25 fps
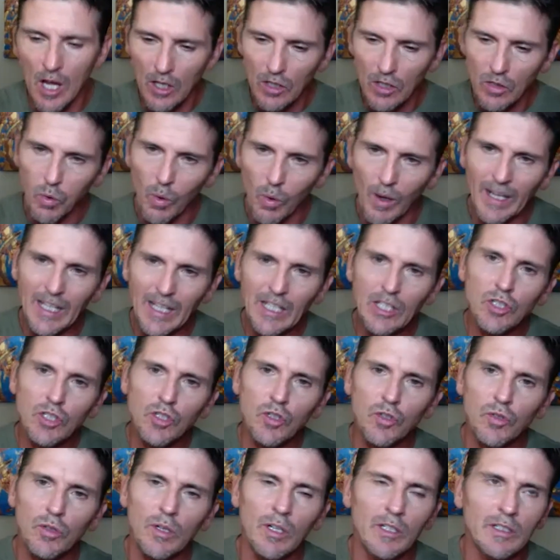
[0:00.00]

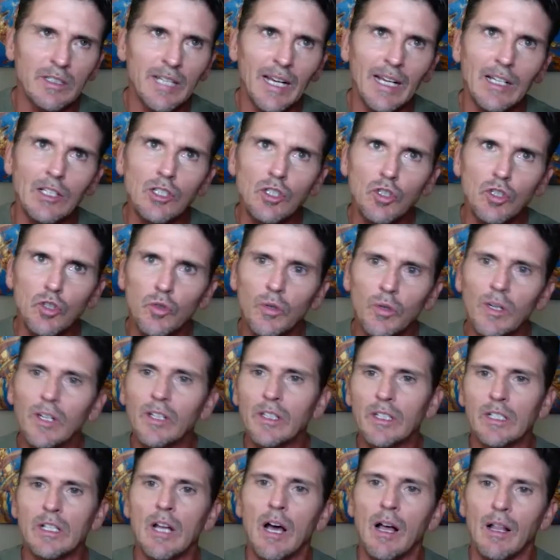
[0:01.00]
$10
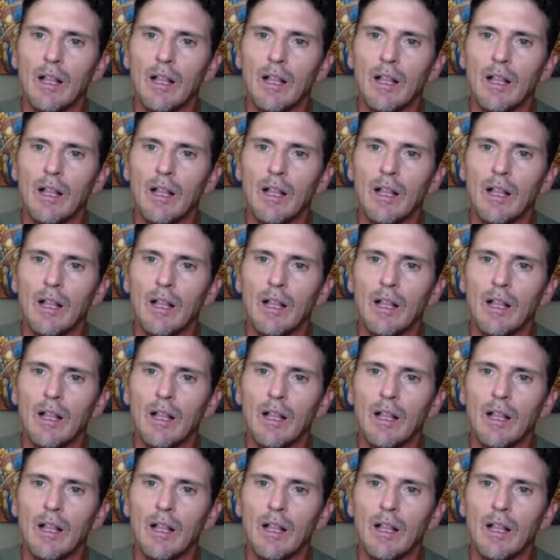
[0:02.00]
trillion